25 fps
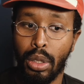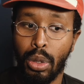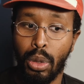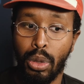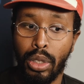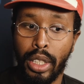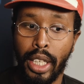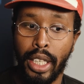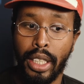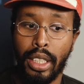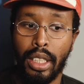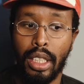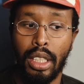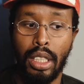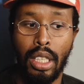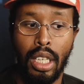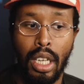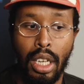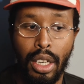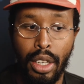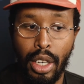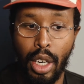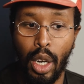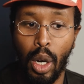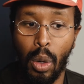who doesn't
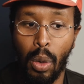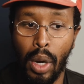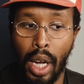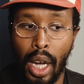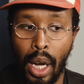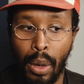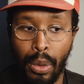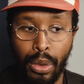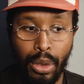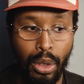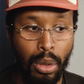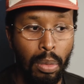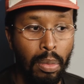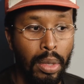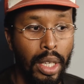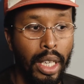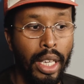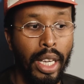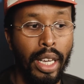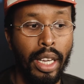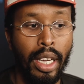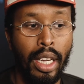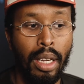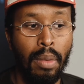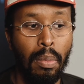know how to be
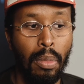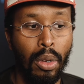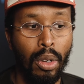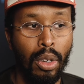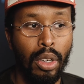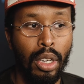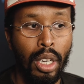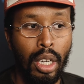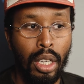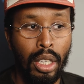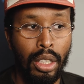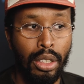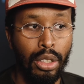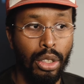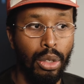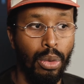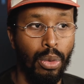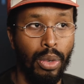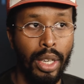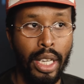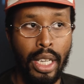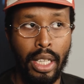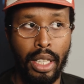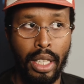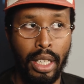able to
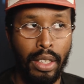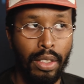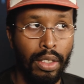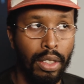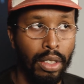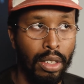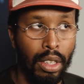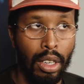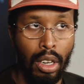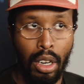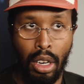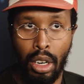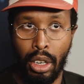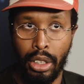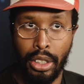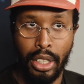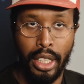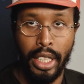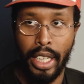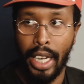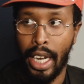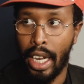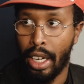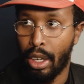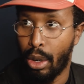read this art
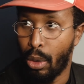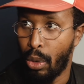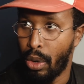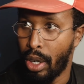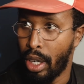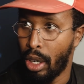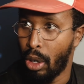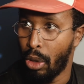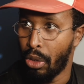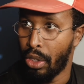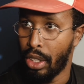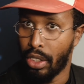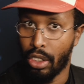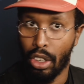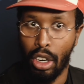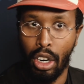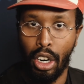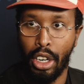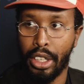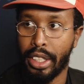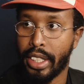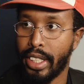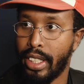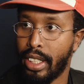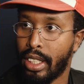gallery or this
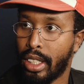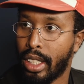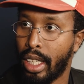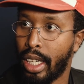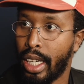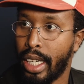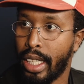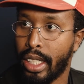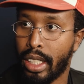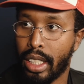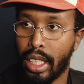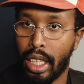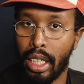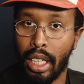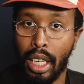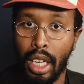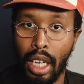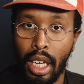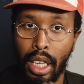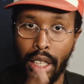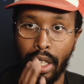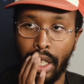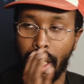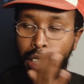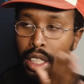art installation,
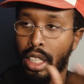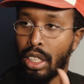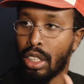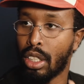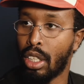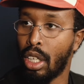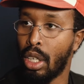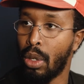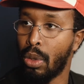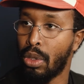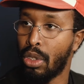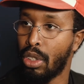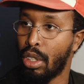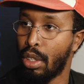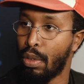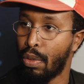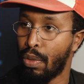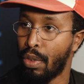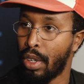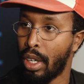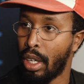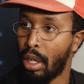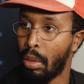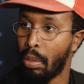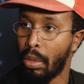they just go to the
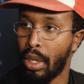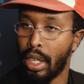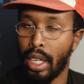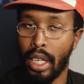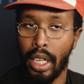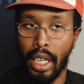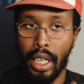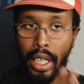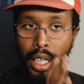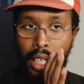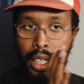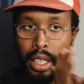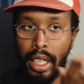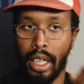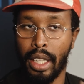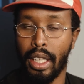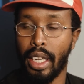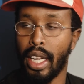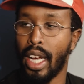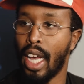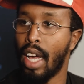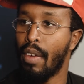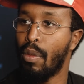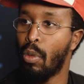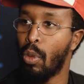film and then
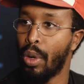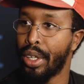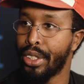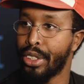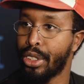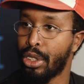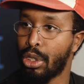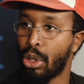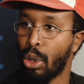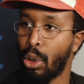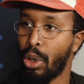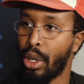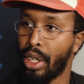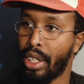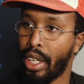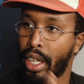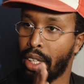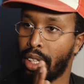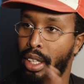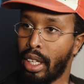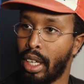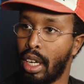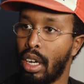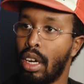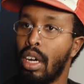they have one story
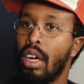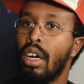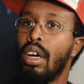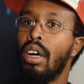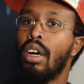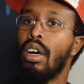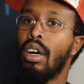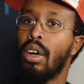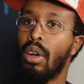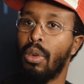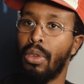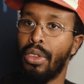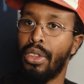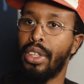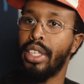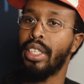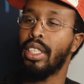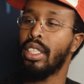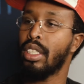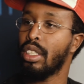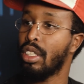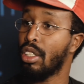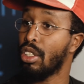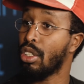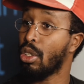that they, oh, this
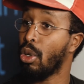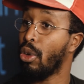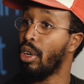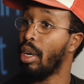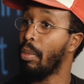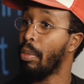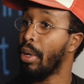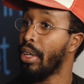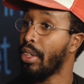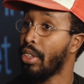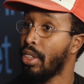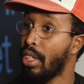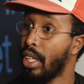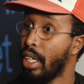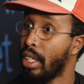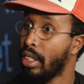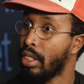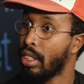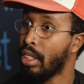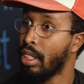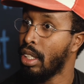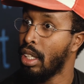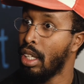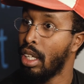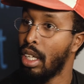is the story about
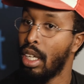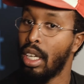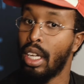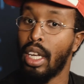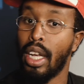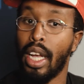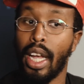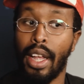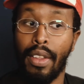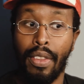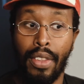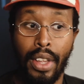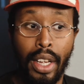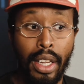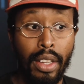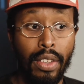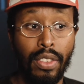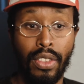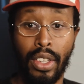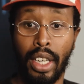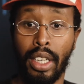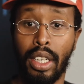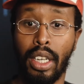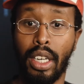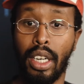this. And then
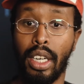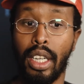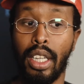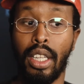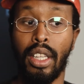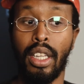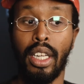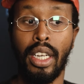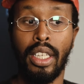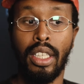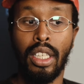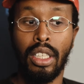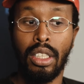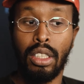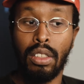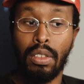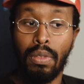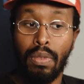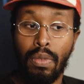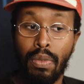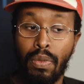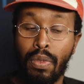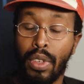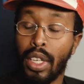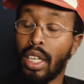suddenly they just
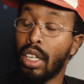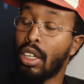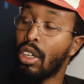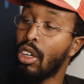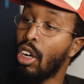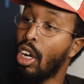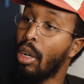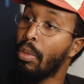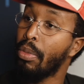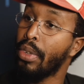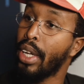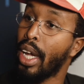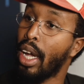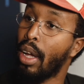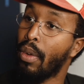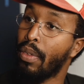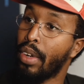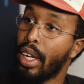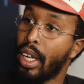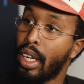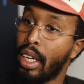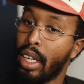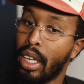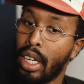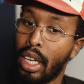feel calmed down.
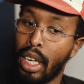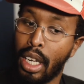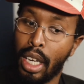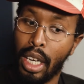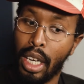And